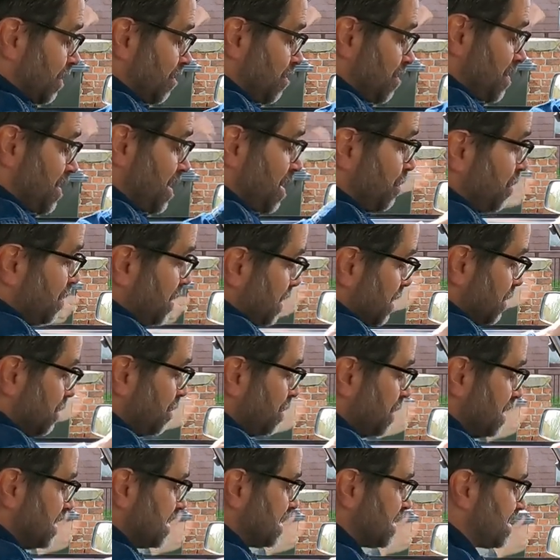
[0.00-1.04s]
well, then we
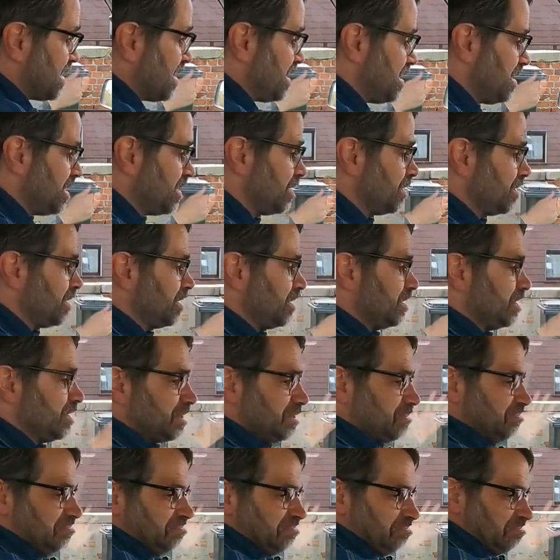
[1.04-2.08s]
will see
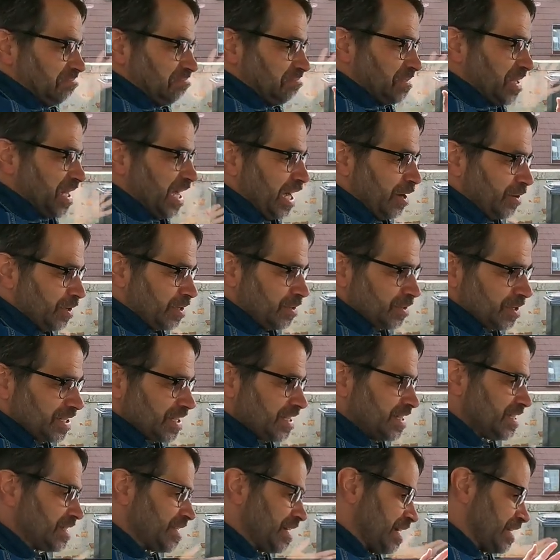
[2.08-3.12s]
how it
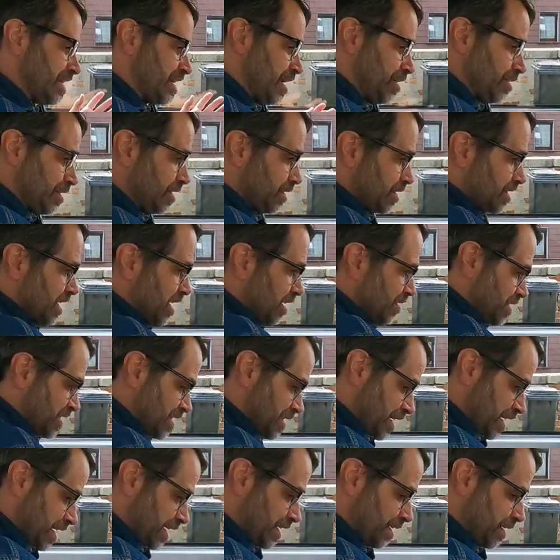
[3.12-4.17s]
looks inside, how it looks
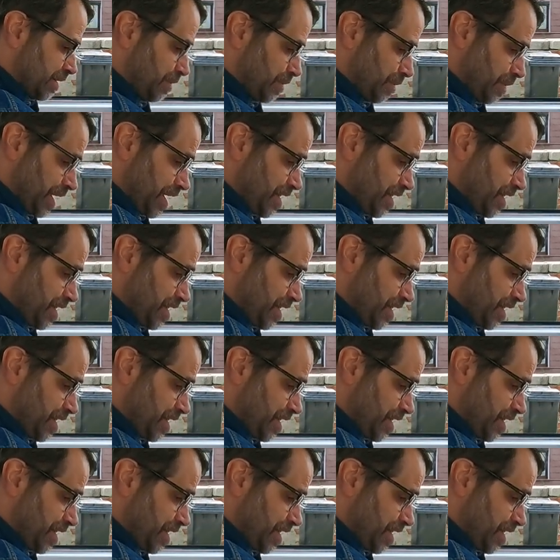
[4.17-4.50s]
outside.